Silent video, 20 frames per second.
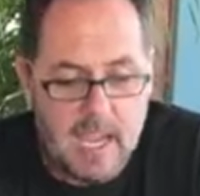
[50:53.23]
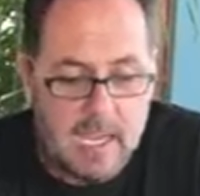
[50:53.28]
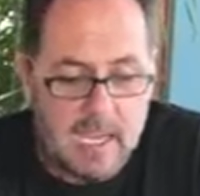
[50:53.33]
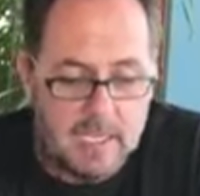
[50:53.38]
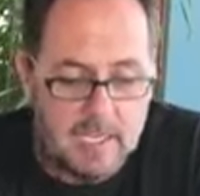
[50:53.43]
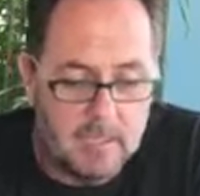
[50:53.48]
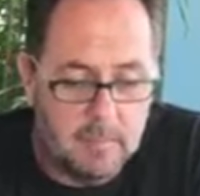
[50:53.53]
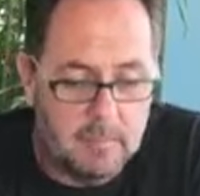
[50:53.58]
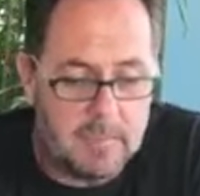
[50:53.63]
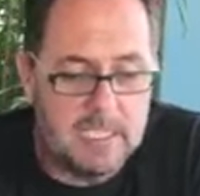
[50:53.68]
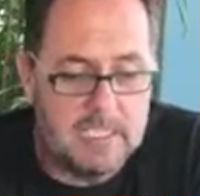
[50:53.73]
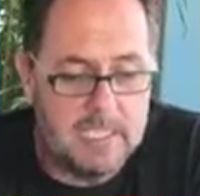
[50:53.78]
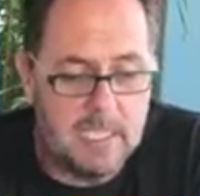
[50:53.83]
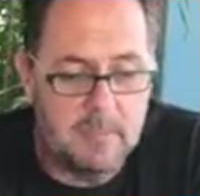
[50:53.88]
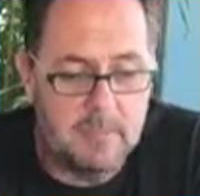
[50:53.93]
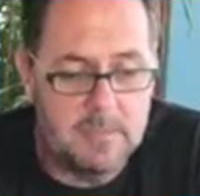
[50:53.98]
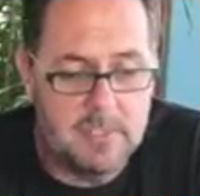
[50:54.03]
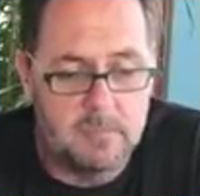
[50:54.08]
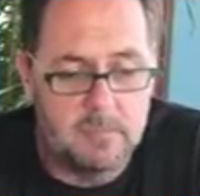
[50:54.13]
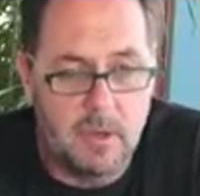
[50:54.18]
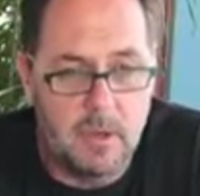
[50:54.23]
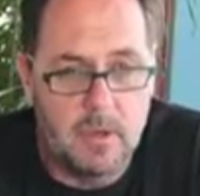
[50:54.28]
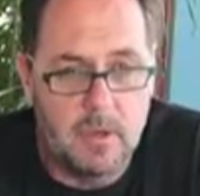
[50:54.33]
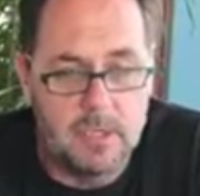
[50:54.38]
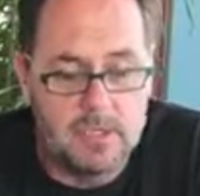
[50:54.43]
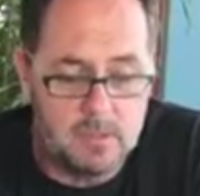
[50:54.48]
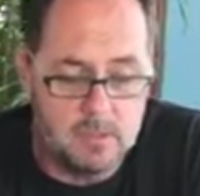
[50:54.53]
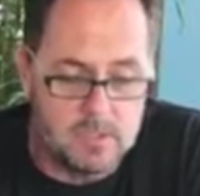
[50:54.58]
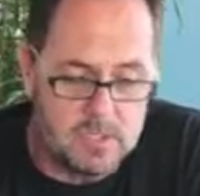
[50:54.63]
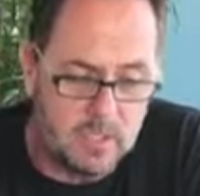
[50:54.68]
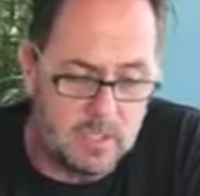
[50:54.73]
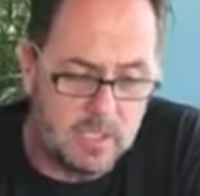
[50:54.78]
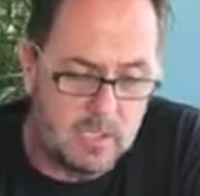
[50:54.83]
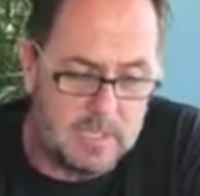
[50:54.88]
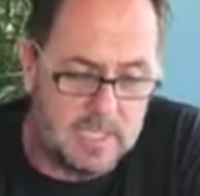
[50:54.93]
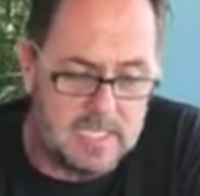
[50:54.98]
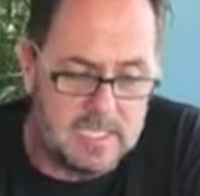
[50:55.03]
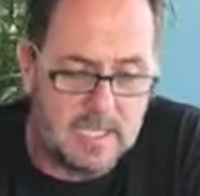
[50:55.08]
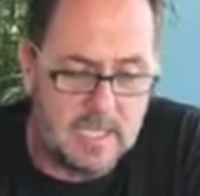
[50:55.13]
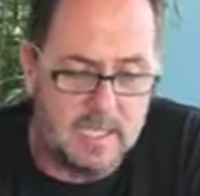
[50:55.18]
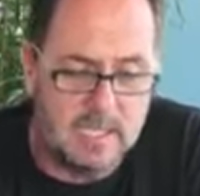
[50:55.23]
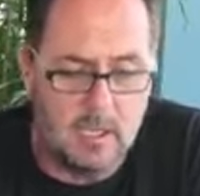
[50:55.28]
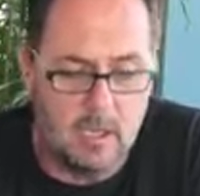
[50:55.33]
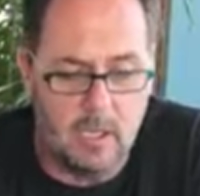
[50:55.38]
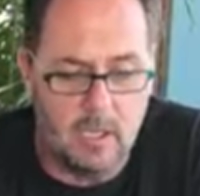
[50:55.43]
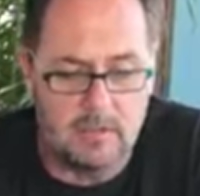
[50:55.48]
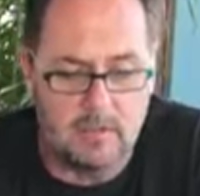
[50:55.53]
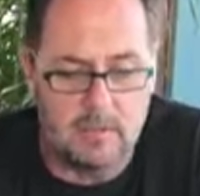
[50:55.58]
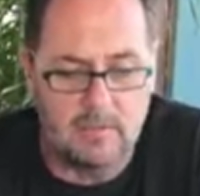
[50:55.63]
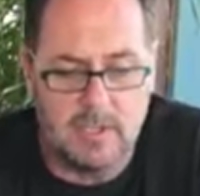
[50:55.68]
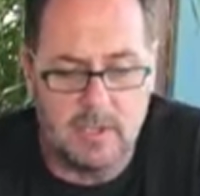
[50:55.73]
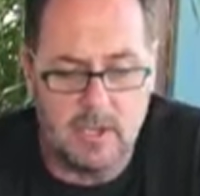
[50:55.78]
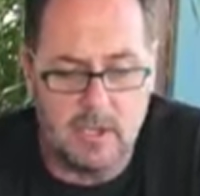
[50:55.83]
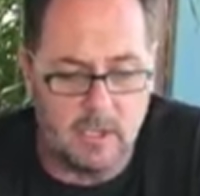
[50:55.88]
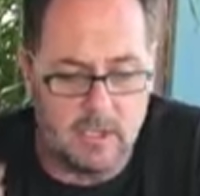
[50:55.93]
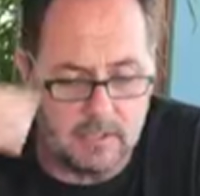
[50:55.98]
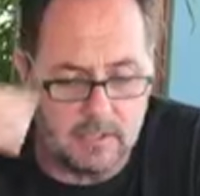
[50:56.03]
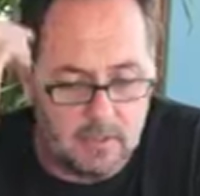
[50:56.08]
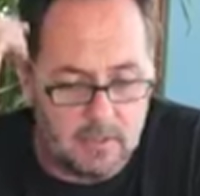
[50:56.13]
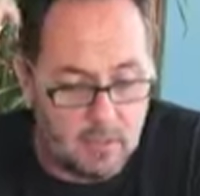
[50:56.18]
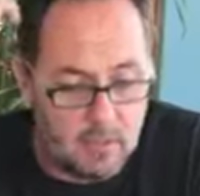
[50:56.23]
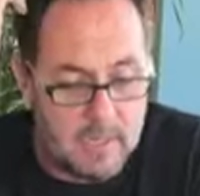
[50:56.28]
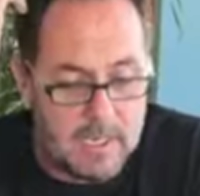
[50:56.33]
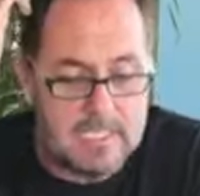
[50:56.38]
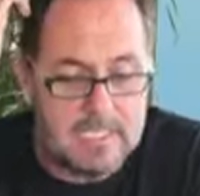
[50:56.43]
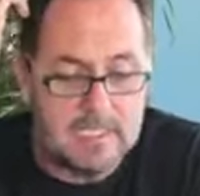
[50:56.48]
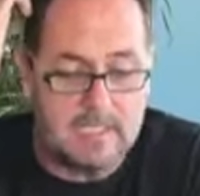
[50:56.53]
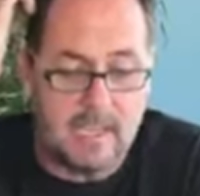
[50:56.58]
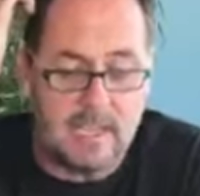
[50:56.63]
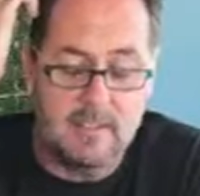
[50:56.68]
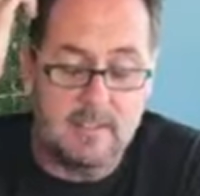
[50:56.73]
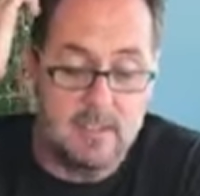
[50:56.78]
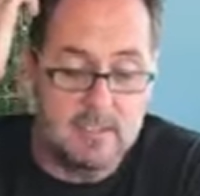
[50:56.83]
In the meantime, tomorrow it's also going to be sunny and hot to very hot in the west and the